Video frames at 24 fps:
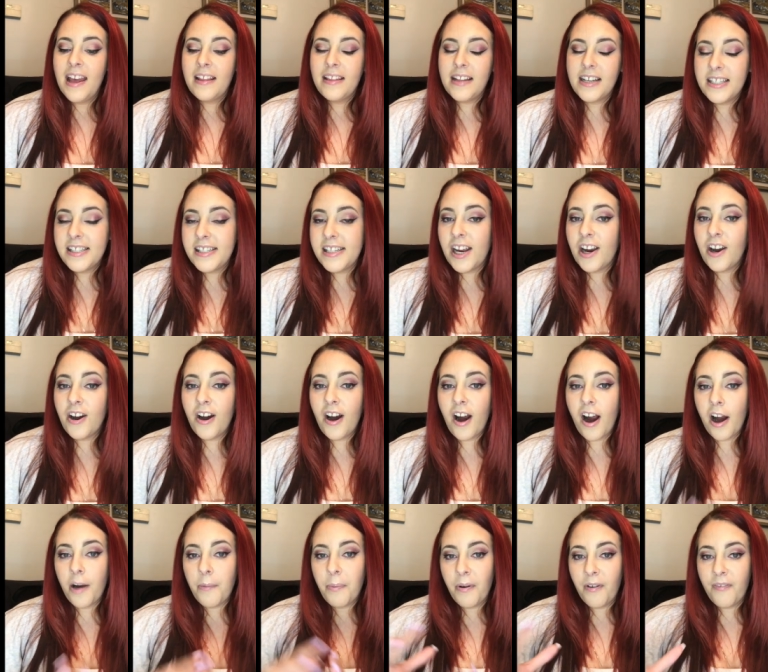This year,
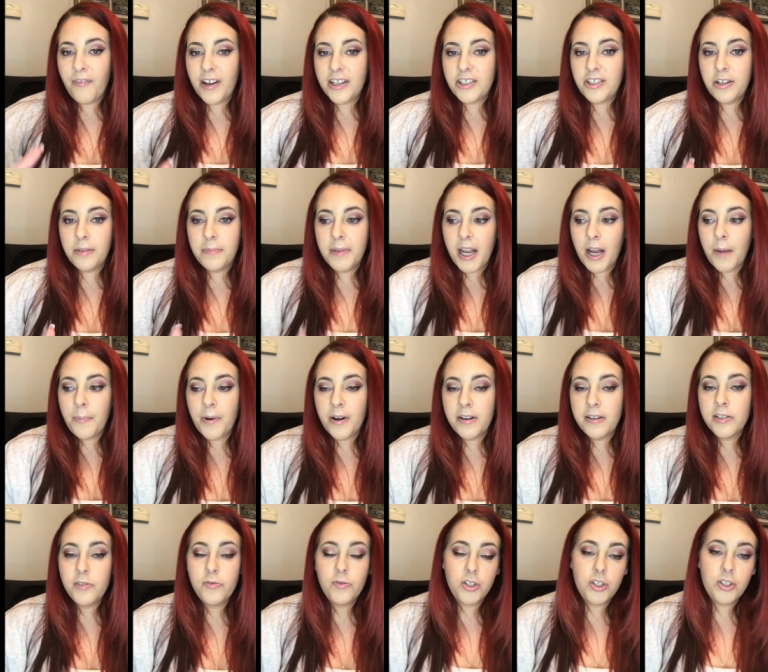our professional makeup
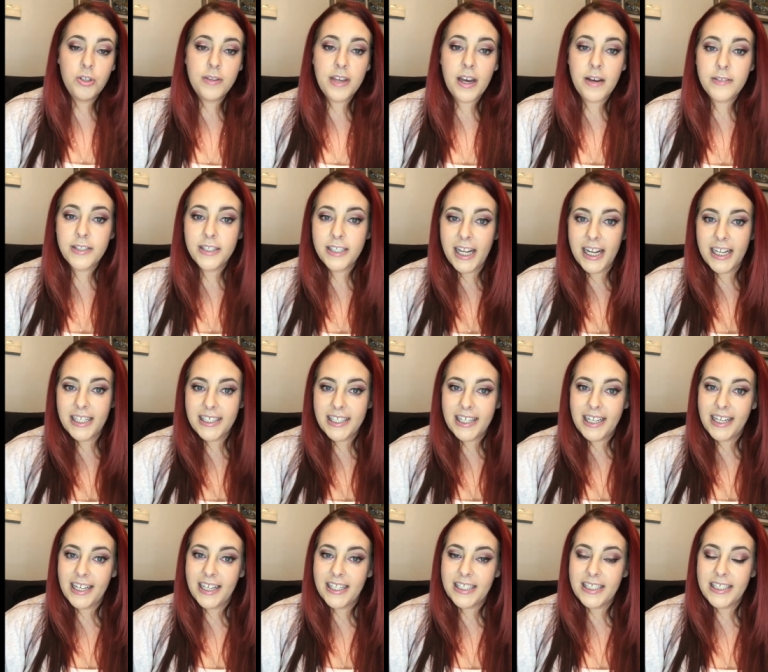artist for
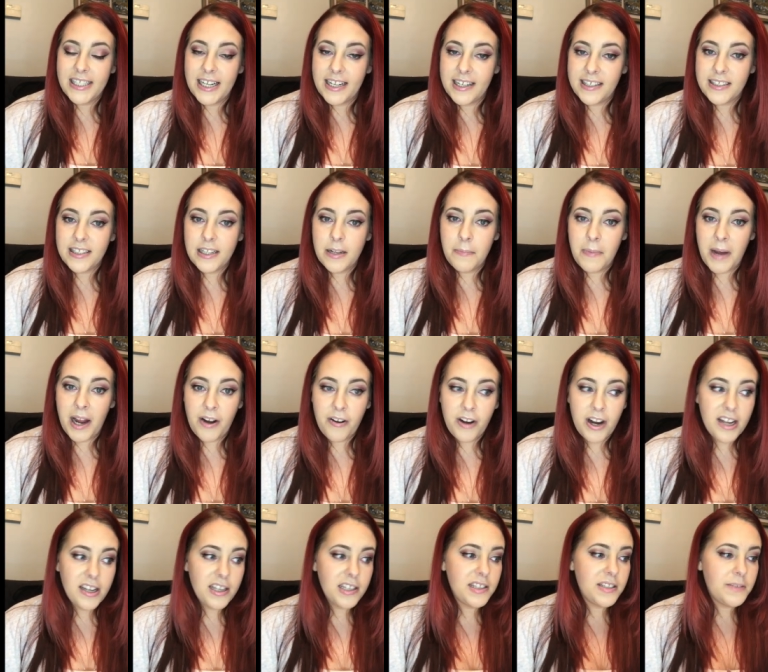2018 is Danessa
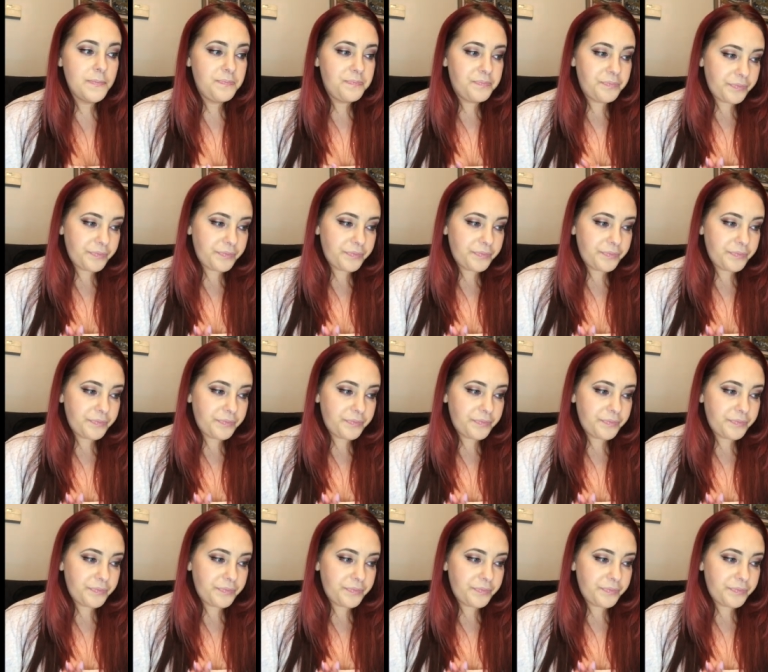Myricks,